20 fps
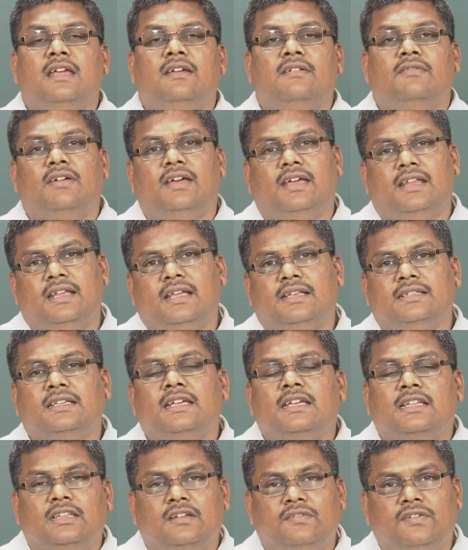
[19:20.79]
Whereas,
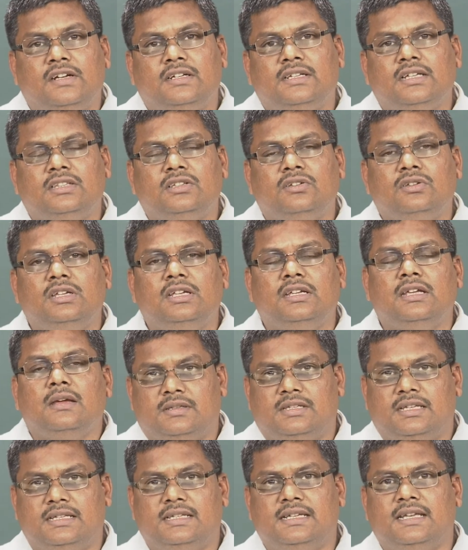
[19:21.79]
the filter theory
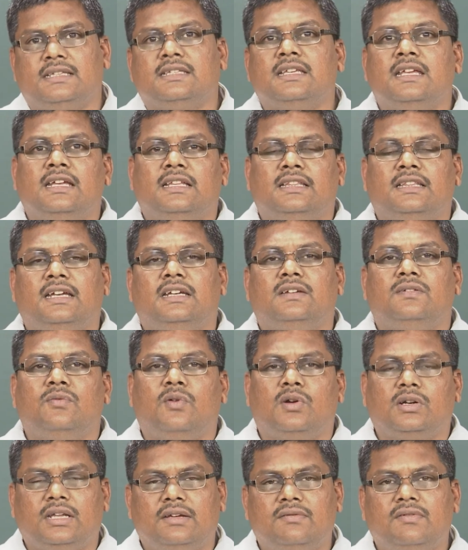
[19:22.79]
suggests that
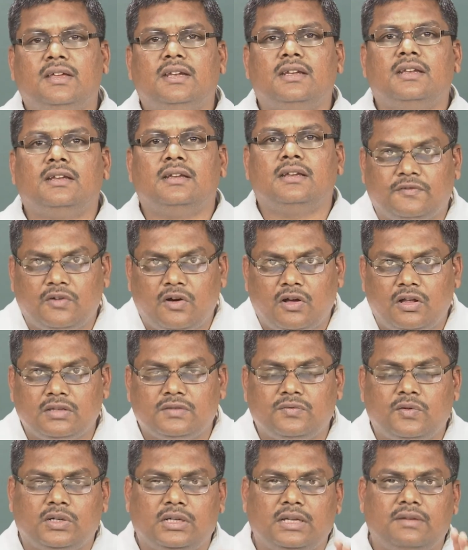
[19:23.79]

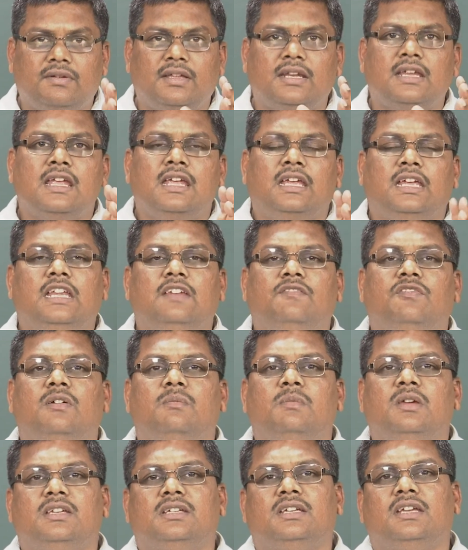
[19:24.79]
whatever
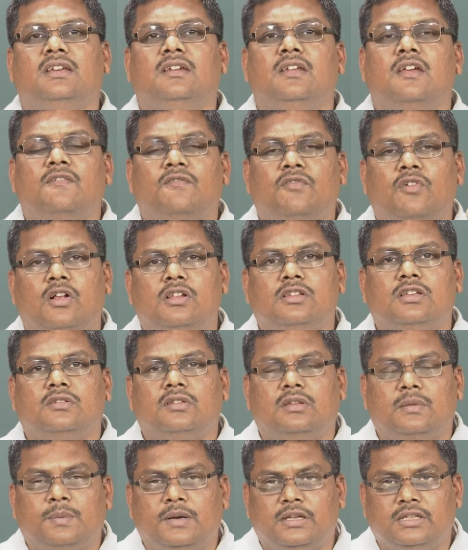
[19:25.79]
information falls on
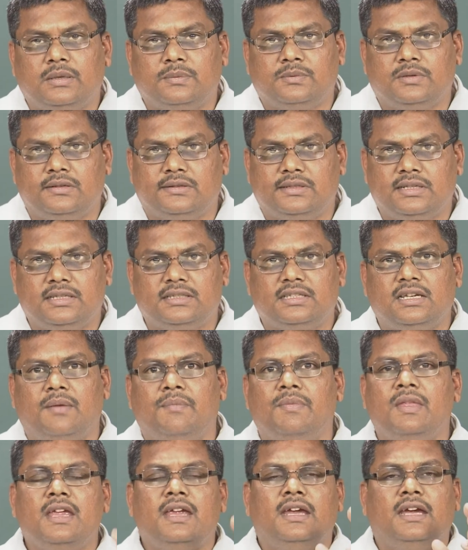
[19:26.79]
the perceptual system,
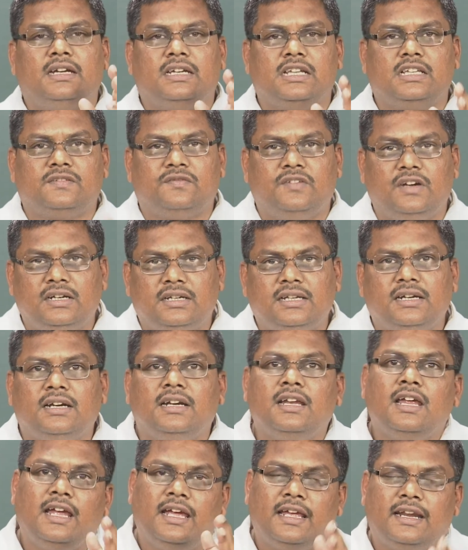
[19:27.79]
it is
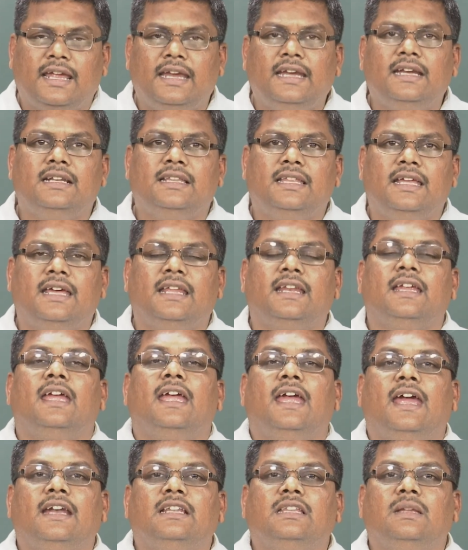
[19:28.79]
filtered right there
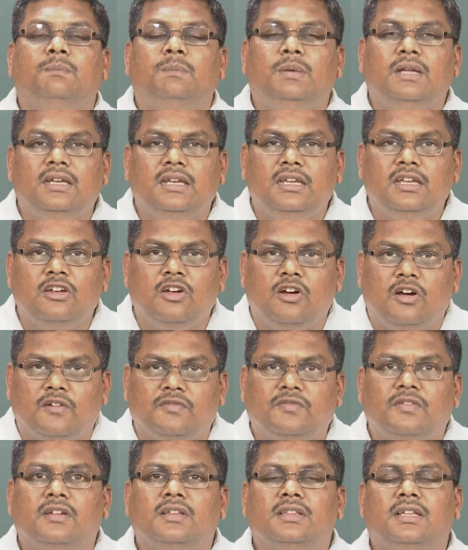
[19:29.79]
at the beginning of
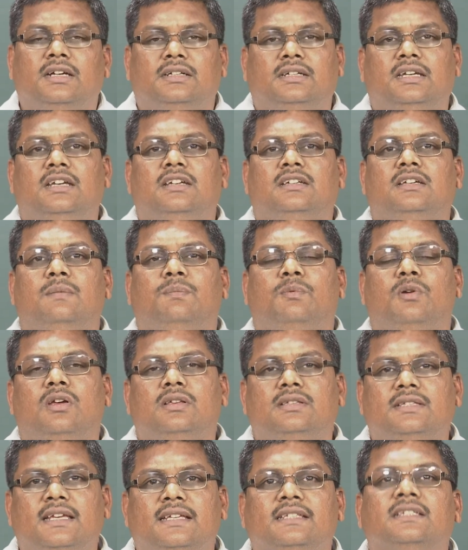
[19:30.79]
the attentional
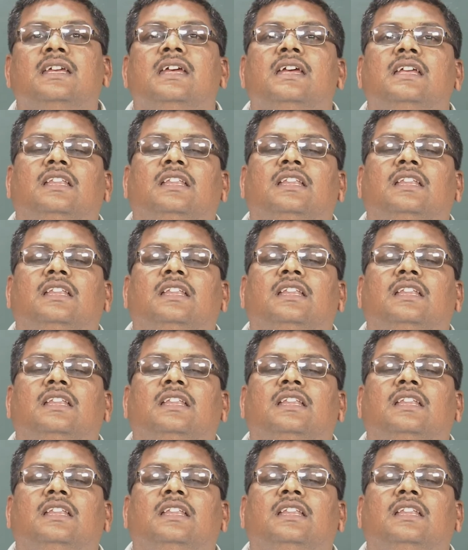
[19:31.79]
process.